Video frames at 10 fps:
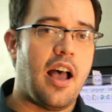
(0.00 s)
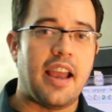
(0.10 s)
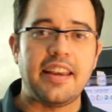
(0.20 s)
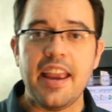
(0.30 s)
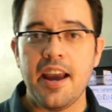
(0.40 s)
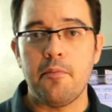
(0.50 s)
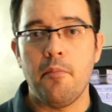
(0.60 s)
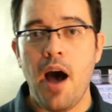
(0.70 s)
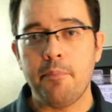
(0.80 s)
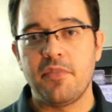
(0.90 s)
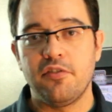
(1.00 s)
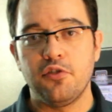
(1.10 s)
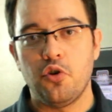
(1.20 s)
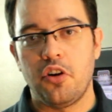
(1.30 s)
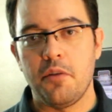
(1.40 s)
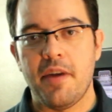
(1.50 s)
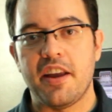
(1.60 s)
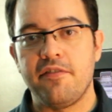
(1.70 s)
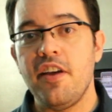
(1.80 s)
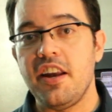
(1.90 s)
I can't mop the floor and
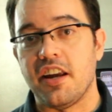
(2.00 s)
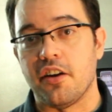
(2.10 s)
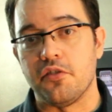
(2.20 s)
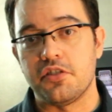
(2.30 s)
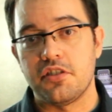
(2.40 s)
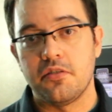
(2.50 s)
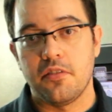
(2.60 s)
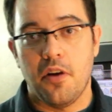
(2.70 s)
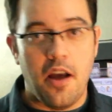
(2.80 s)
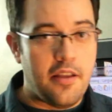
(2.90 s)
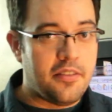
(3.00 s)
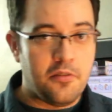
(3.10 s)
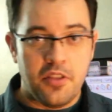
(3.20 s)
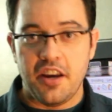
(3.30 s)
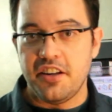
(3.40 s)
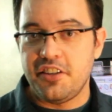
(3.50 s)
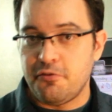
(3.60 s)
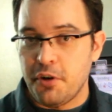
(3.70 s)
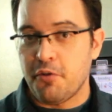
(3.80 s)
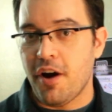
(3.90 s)
make videos. they
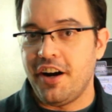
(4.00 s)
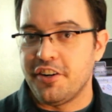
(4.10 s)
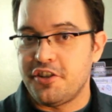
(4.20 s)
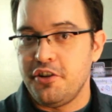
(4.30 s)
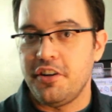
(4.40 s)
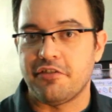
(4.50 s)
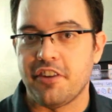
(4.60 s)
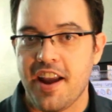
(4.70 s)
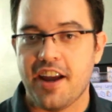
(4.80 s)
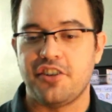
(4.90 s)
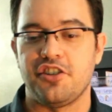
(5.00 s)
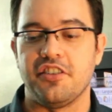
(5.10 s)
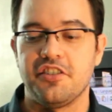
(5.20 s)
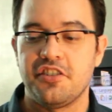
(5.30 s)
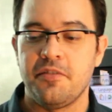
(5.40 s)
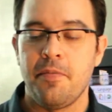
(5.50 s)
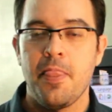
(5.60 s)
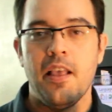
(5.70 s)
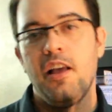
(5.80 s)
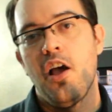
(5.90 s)
require two different actions.
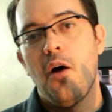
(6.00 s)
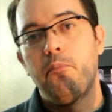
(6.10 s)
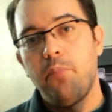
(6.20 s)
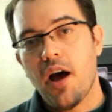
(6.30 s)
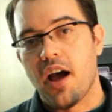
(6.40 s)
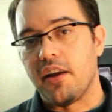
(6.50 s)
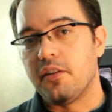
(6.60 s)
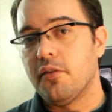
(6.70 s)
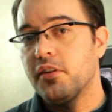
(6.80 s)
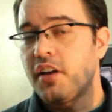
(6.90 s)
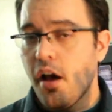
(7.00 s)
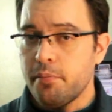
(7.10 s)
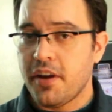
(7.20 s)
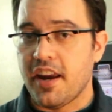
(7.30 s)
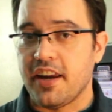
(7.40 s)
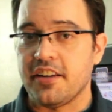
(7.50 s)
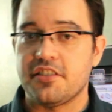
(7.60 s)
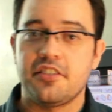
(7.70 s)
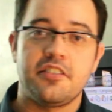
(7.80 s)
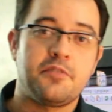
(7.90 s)
But
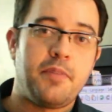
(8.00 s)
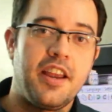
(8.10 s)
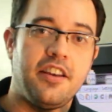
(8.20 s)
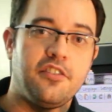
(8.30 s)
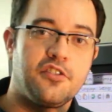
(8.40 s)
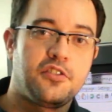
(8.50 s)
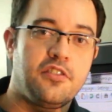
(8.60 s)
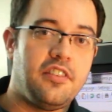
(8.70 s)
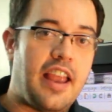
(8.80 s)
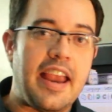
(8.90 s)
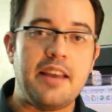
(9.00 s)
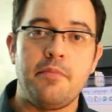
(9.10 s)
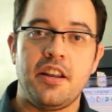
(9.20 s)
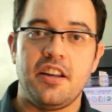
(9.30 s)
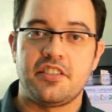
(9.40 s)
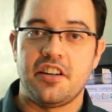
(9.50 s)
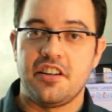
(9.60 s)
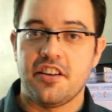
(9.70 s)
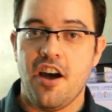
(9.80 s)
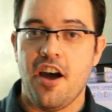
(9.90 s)
cupcakes spend eight minutes at a
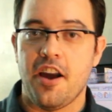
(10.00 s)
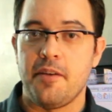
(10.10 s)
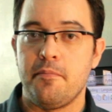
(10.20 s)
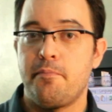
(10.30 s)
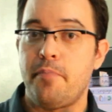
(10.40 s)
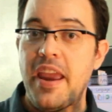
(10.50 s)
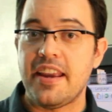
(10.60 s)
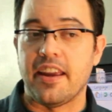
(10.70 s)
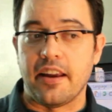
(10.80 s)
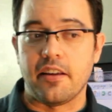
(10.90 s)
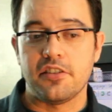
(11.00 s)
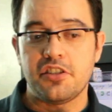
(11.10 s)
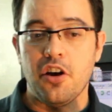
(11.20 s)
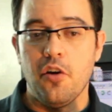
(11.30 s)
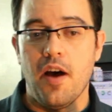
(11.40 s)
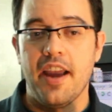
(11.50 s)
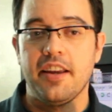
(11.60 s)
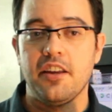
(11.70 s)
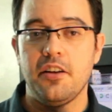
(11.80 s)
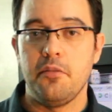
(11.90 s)
time baking, so I
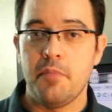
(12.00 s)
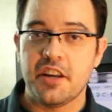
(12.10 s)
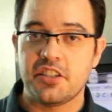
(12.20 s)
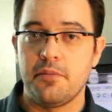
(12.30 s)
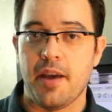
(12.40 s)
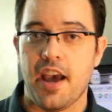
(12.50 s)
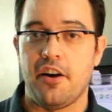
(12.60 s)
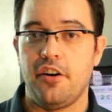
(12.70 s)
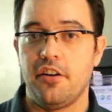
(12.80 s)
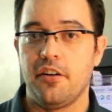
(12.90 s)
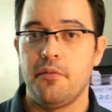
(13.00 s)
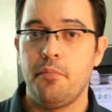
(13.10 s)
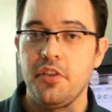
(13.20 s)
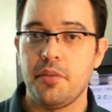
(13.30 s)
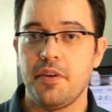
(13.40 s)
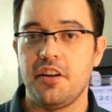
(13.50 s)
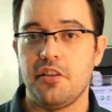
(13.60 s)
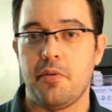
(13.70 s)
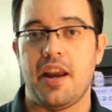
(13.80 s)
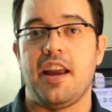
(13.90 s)
can mix the batter, put them into
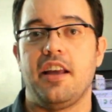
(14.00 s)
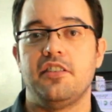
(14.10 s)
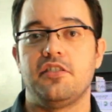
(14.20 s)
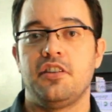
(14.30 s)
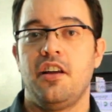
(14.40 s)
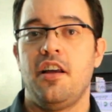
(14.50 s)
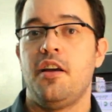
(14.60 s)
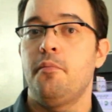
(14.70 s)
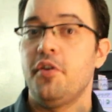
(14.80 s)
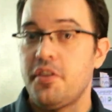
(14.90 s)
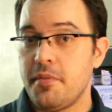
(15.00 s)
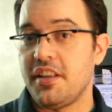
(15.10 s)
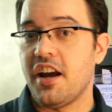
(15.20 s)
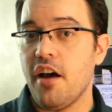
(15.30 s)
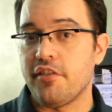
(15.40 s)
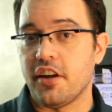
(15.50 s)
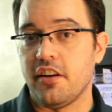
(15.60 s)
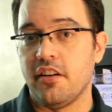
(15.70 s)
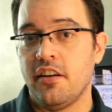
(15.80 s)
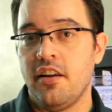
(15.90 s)
the pans, put them in the
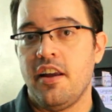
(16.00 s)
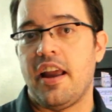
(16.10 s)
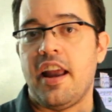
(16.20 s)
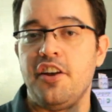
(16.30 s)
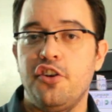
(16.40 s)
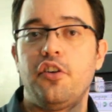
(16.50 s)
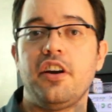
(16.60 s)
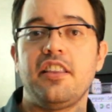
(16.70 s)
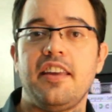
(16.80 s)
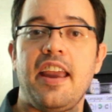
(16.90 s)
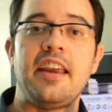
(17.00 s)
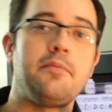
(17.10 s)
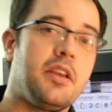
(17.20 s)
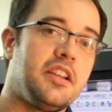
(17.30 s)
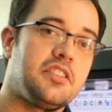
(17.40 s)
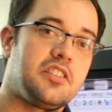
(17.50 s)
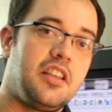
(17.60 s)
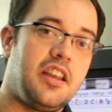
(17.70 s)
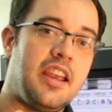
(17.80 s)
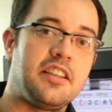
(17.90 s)
oven, and during the eight minutes
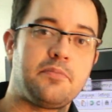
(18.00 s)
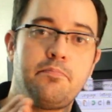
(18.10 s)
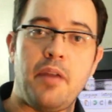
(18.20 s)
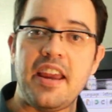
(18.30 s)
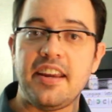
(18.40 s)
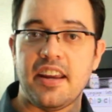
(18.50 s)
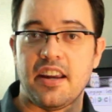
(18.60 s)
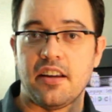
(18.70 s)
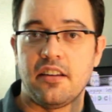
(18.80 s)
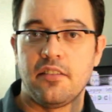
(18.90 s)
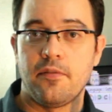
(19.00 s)
that it's baking,